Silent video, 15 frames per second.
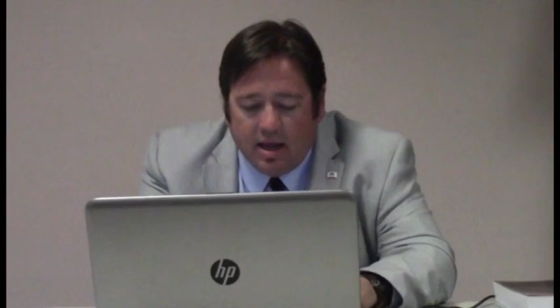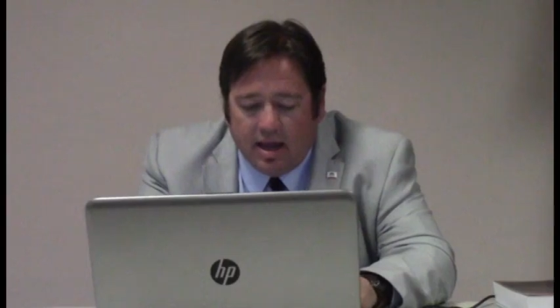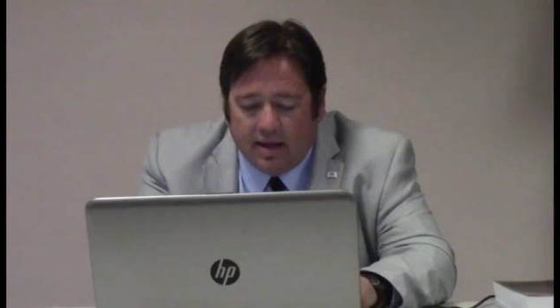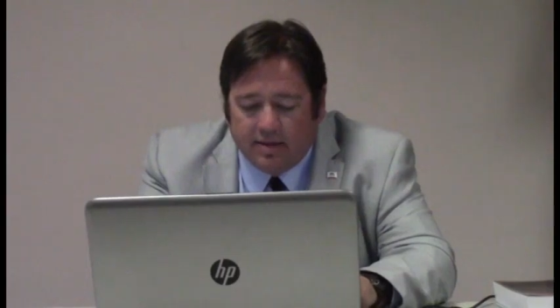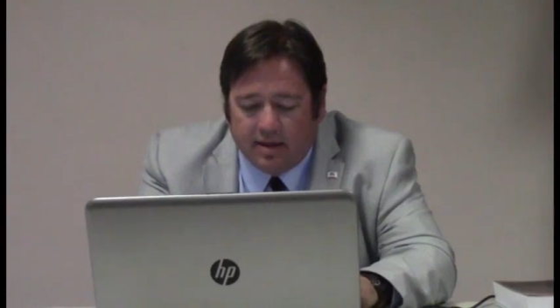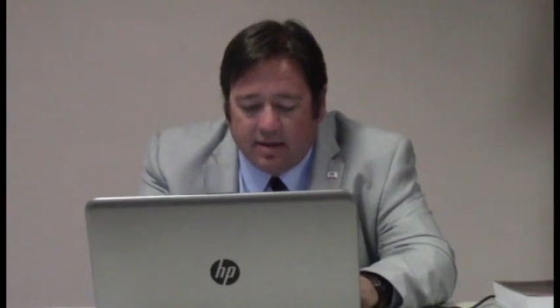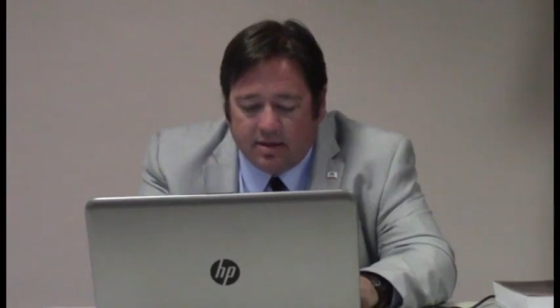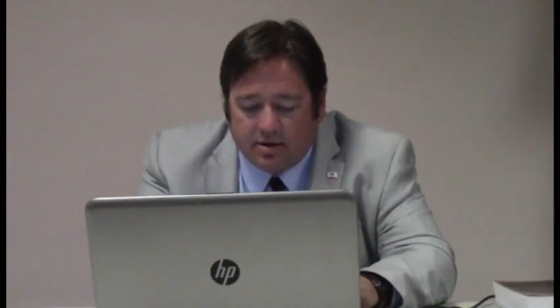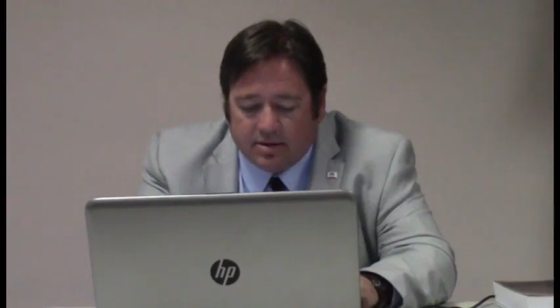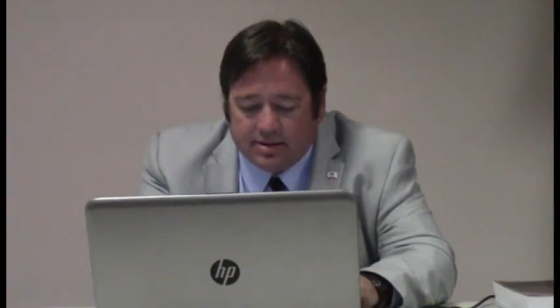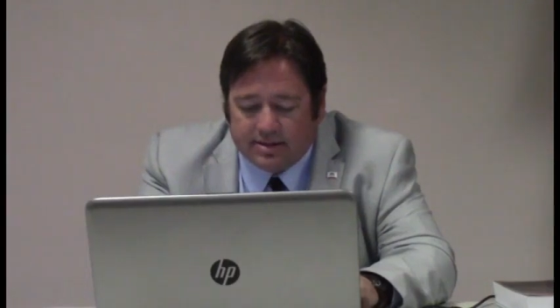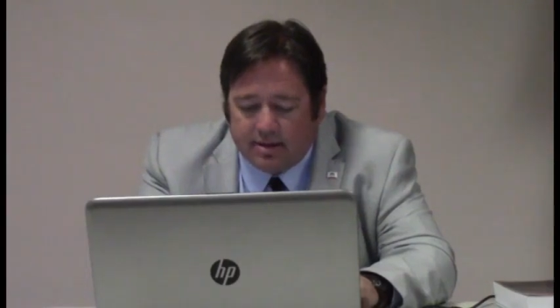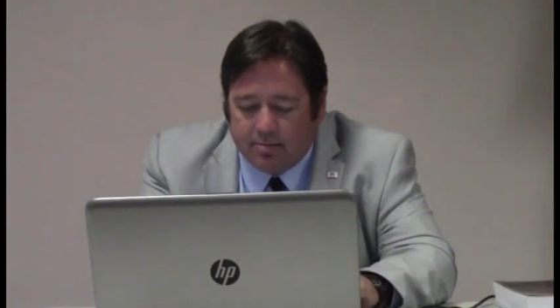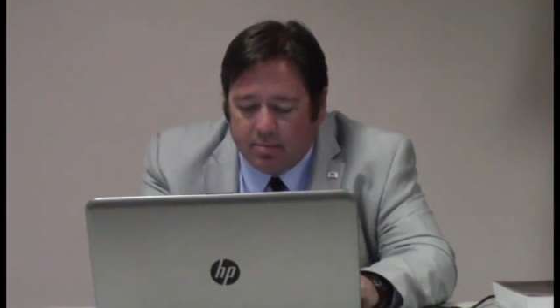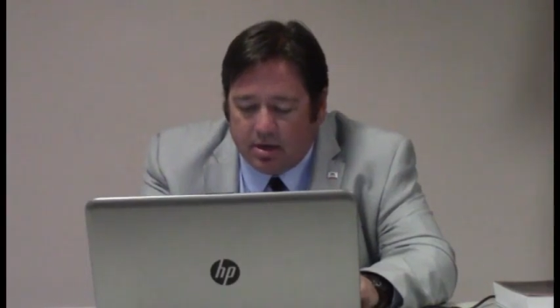and then there's
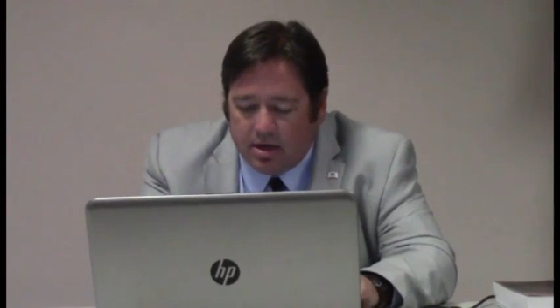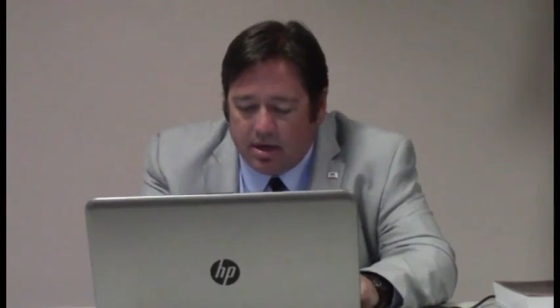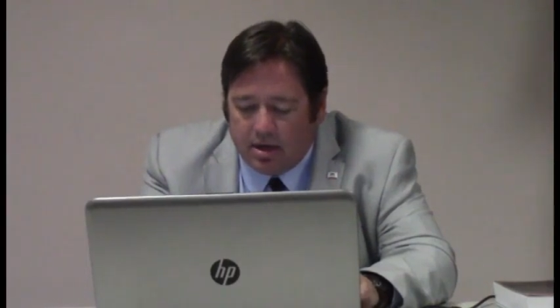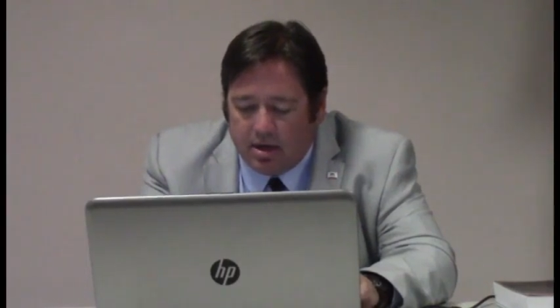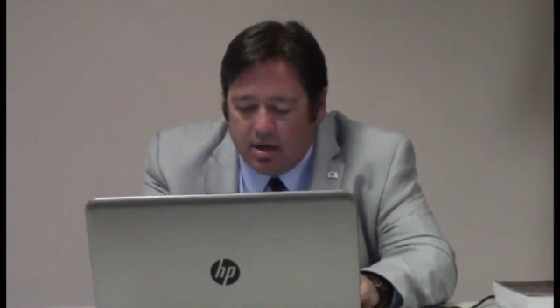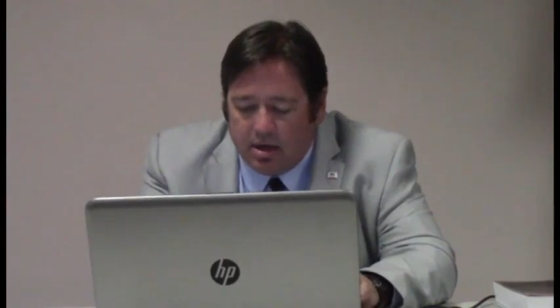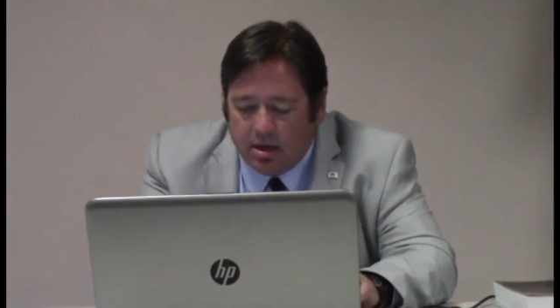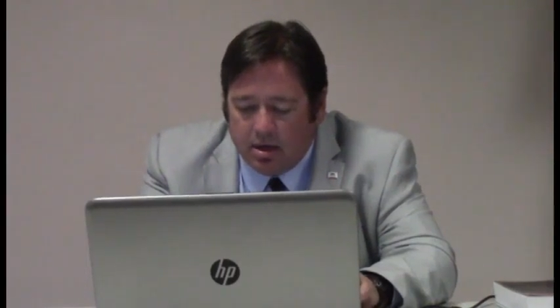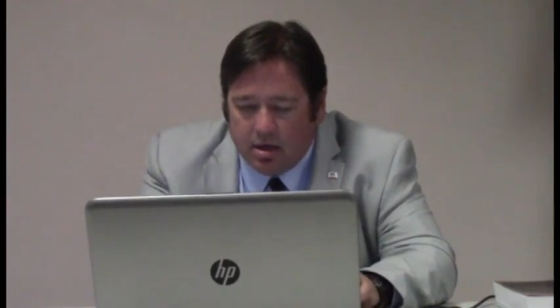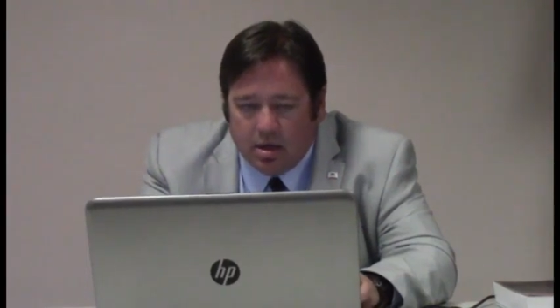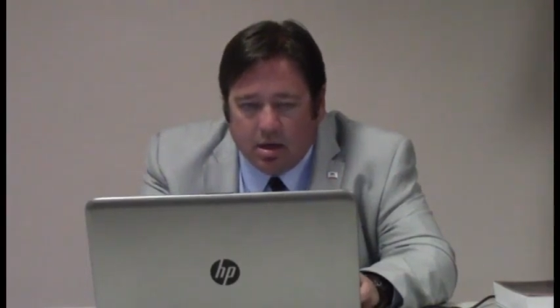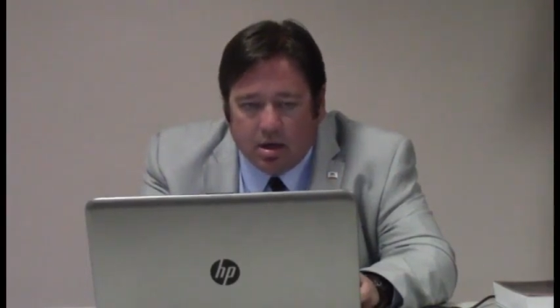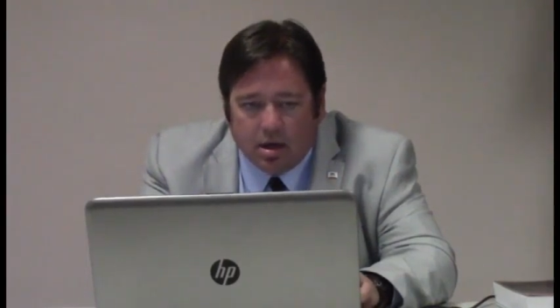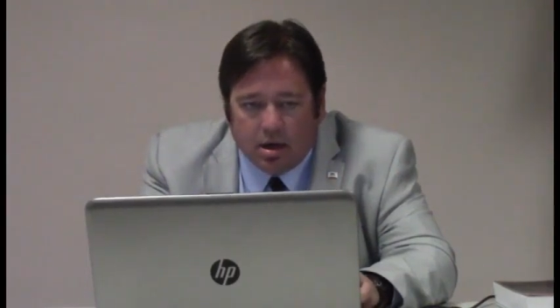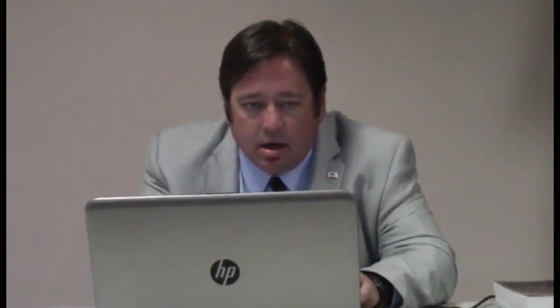somebody
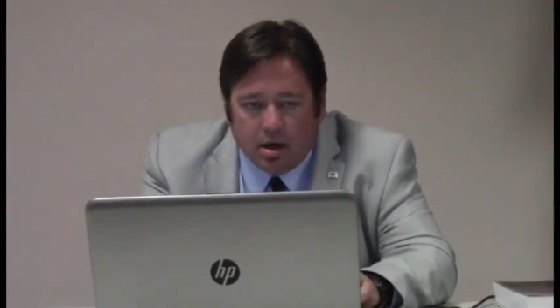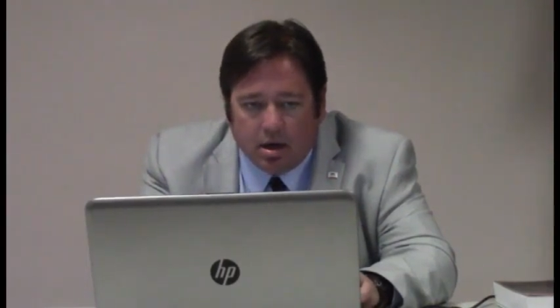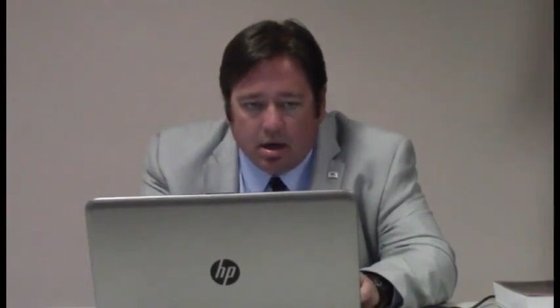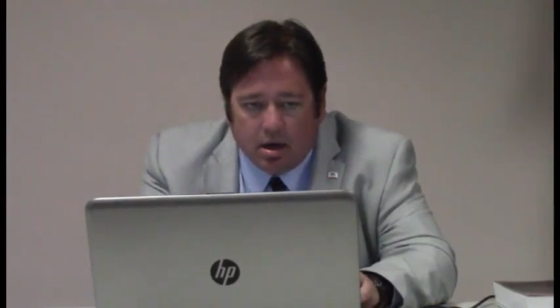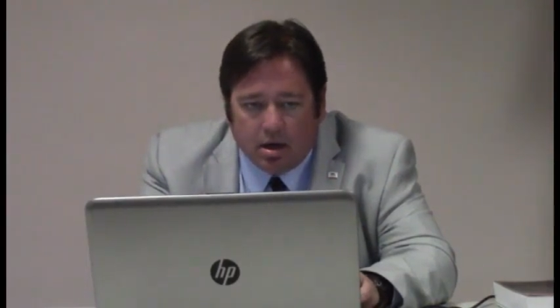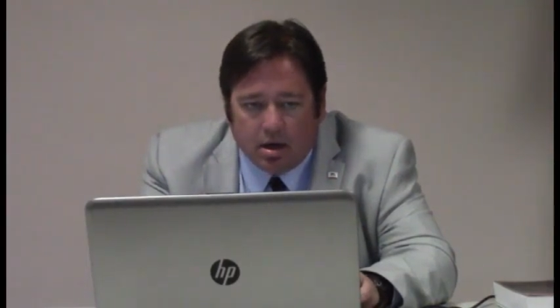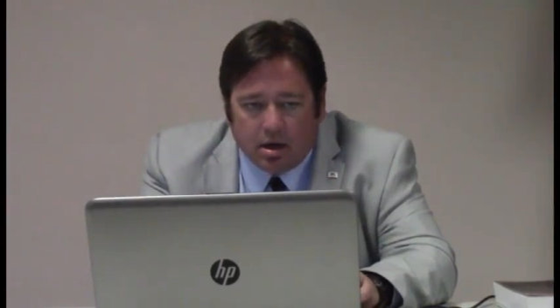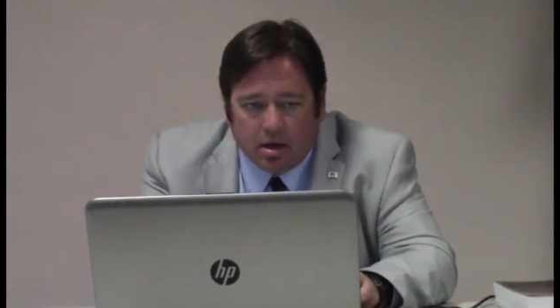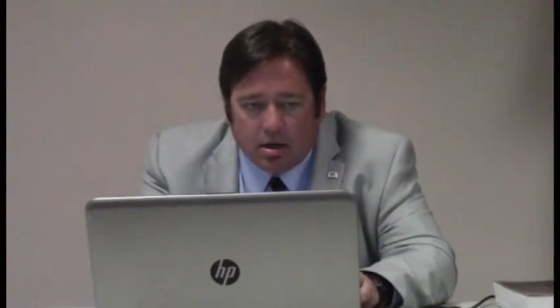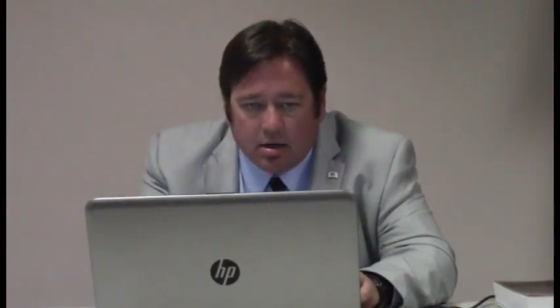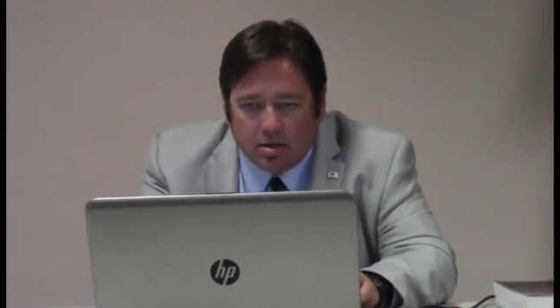uh,